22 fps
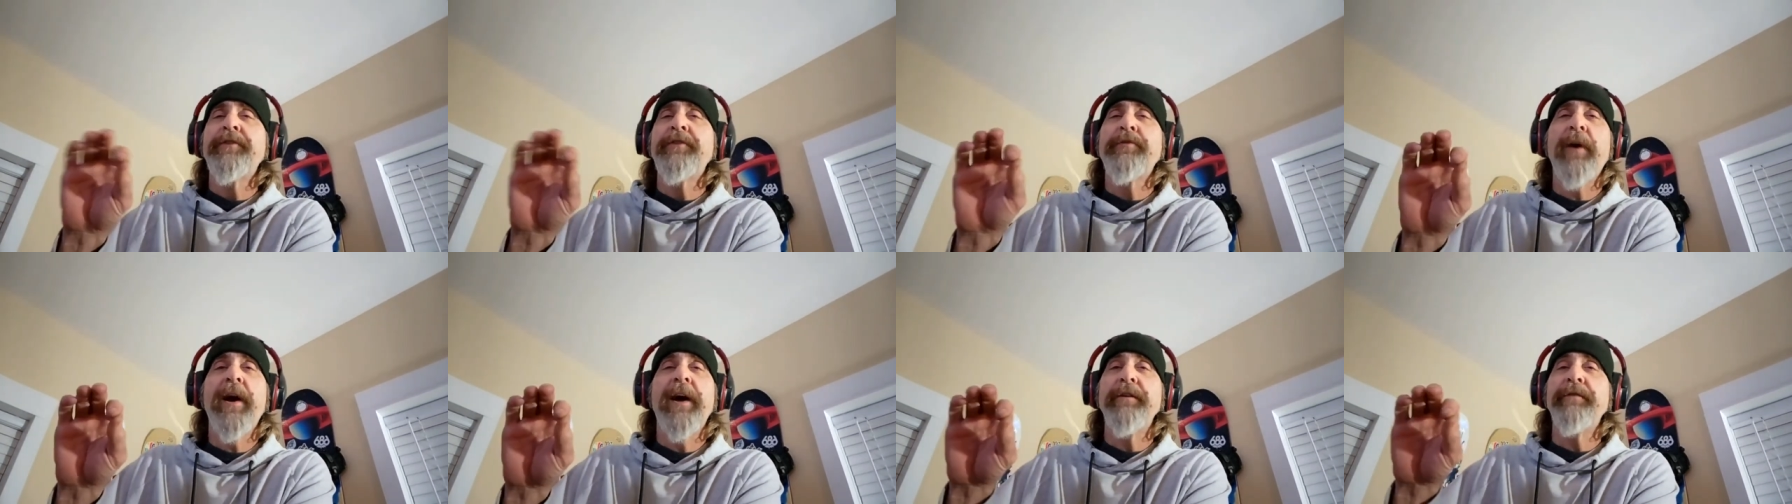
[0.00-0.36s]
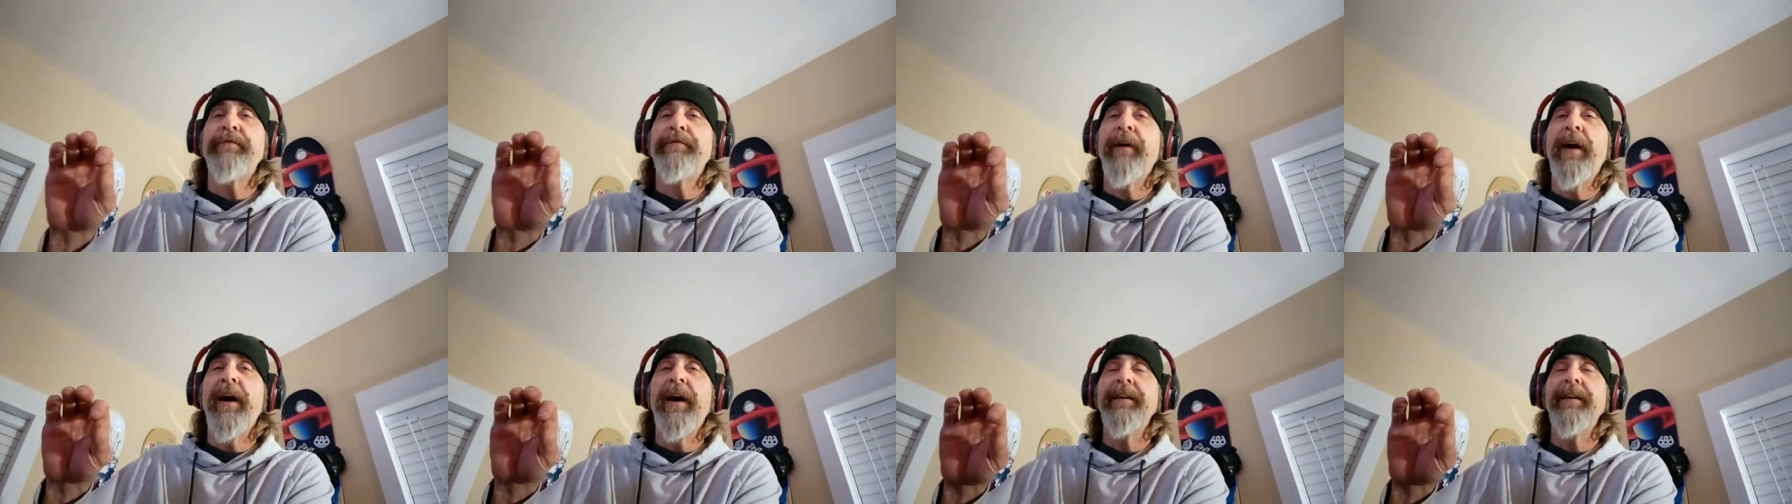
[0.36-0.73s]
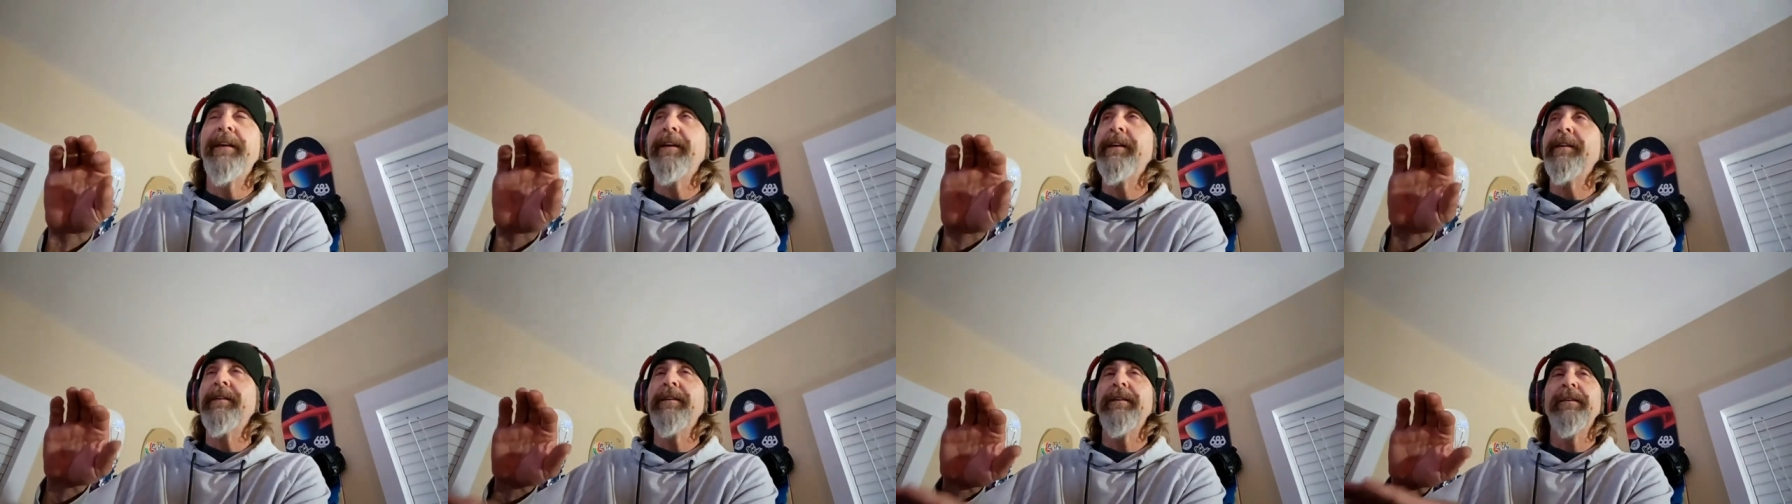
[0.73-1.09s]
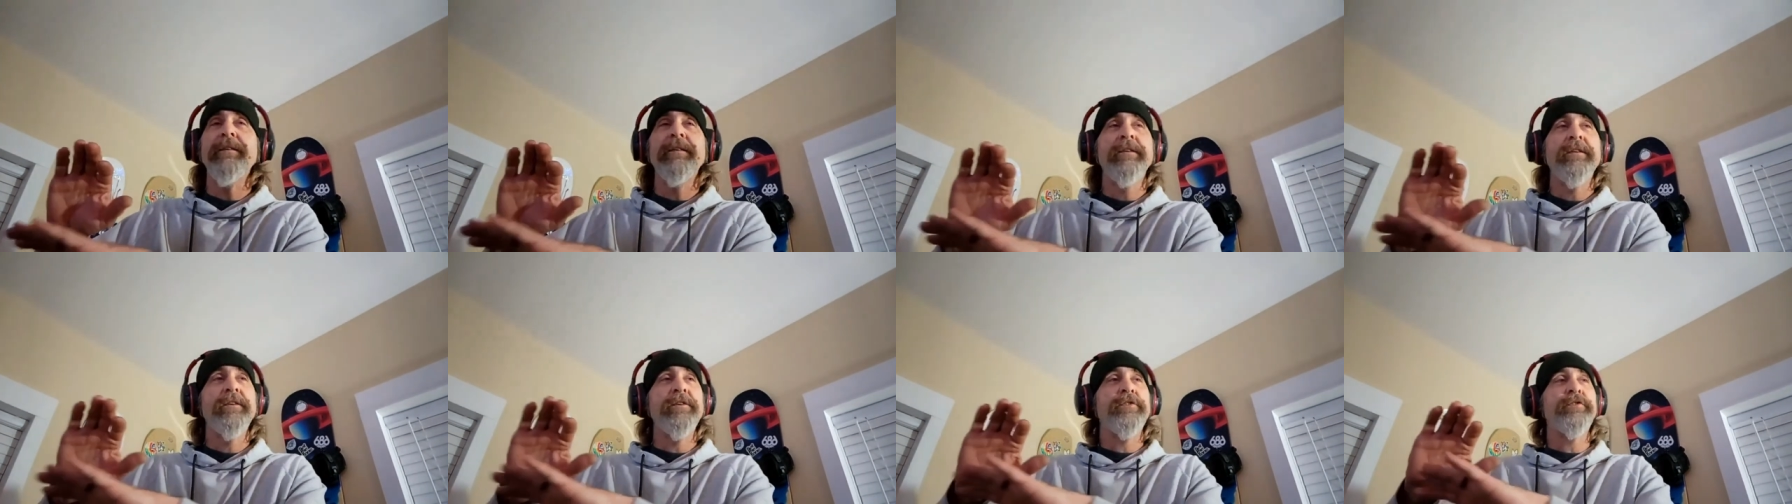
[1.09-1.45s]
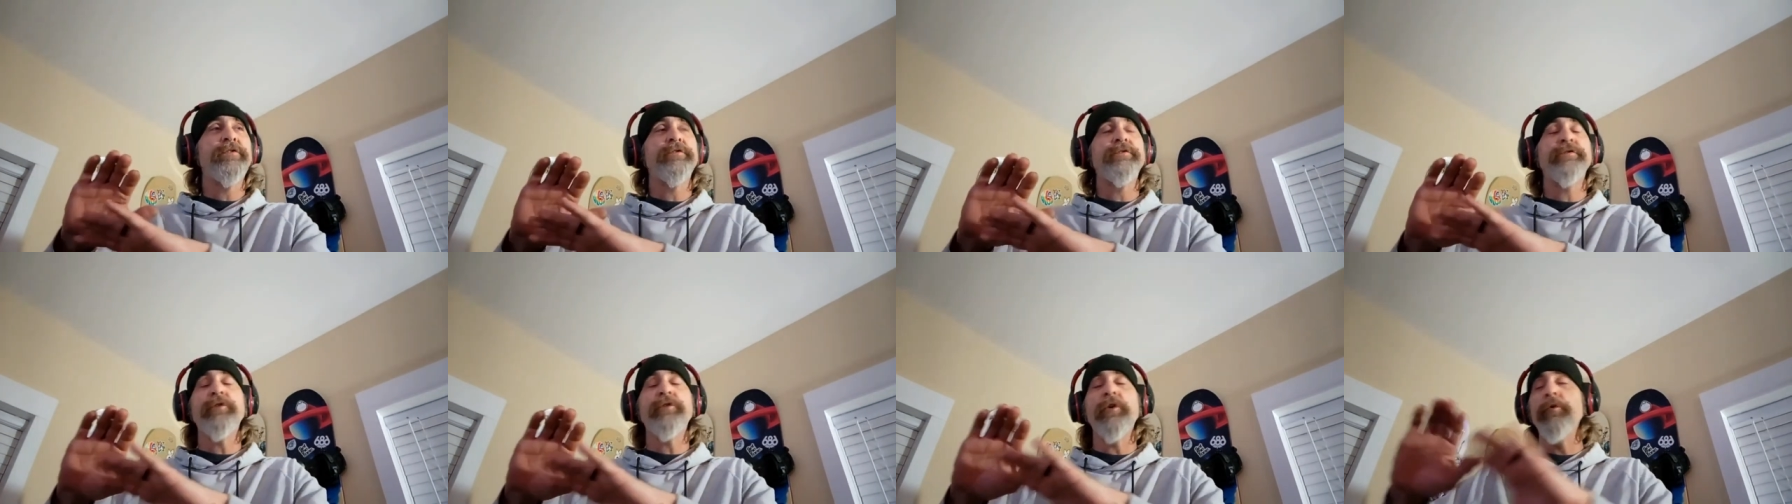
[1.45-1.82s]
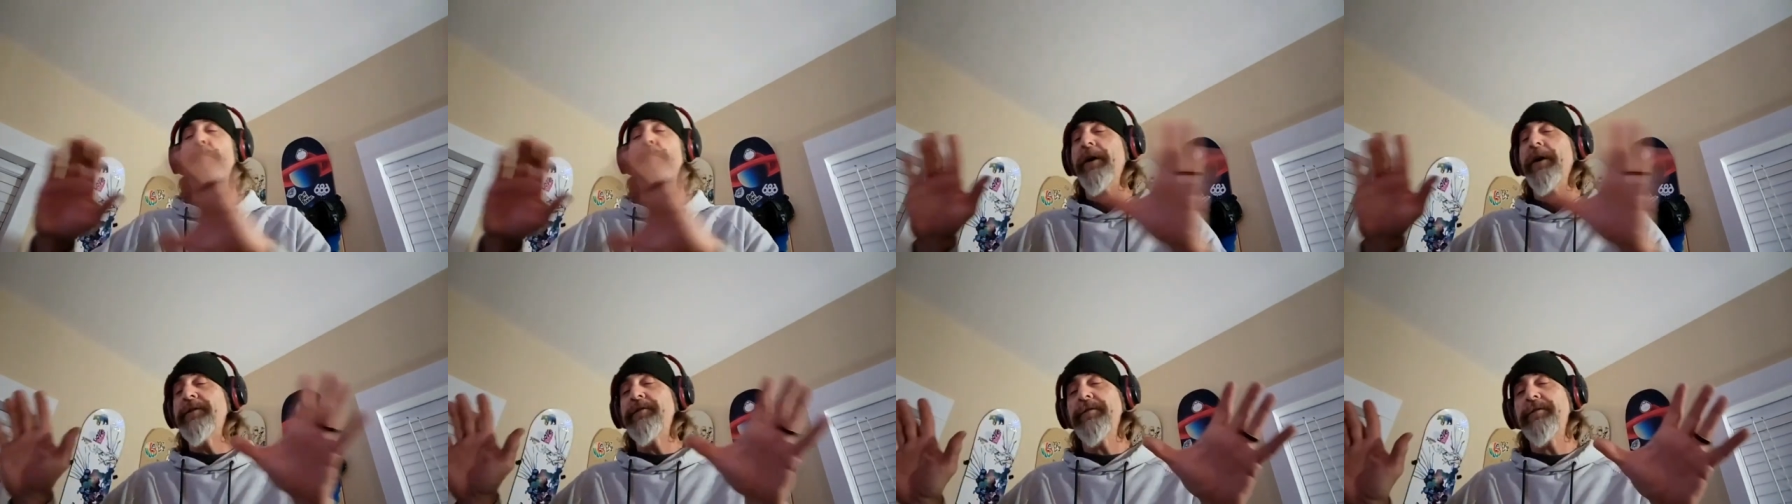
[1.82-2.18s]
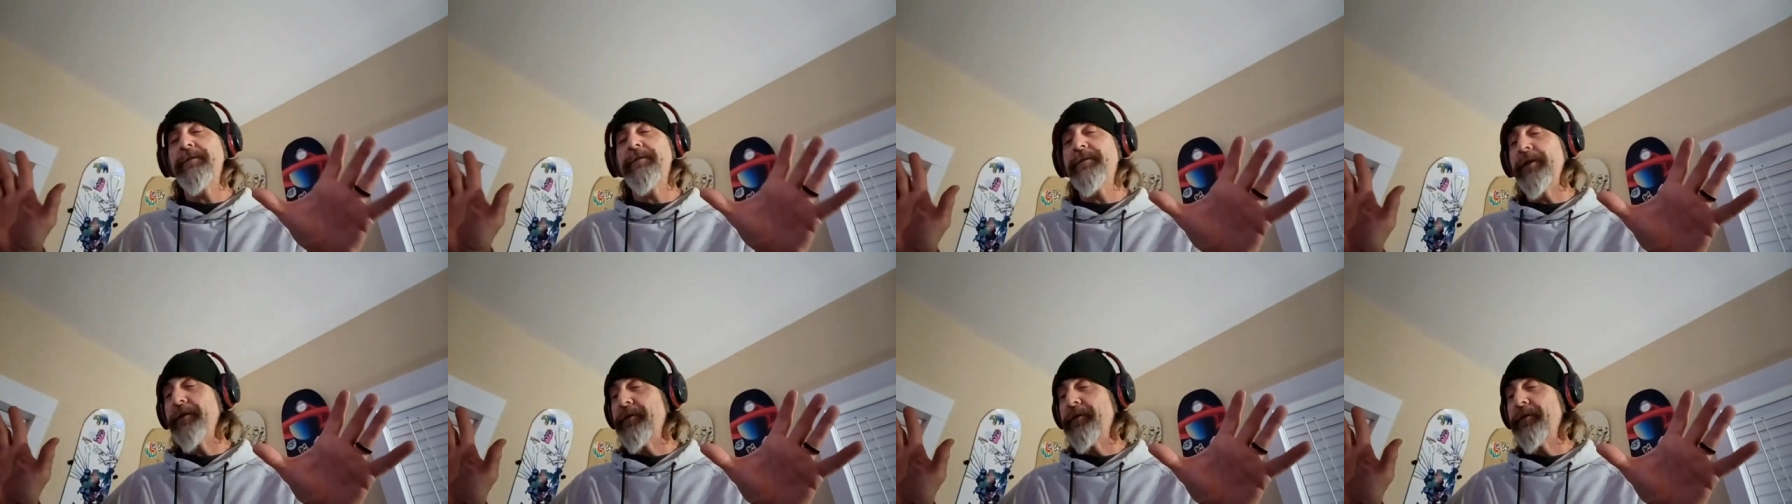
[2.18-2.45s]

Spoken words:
I tried to find it. So much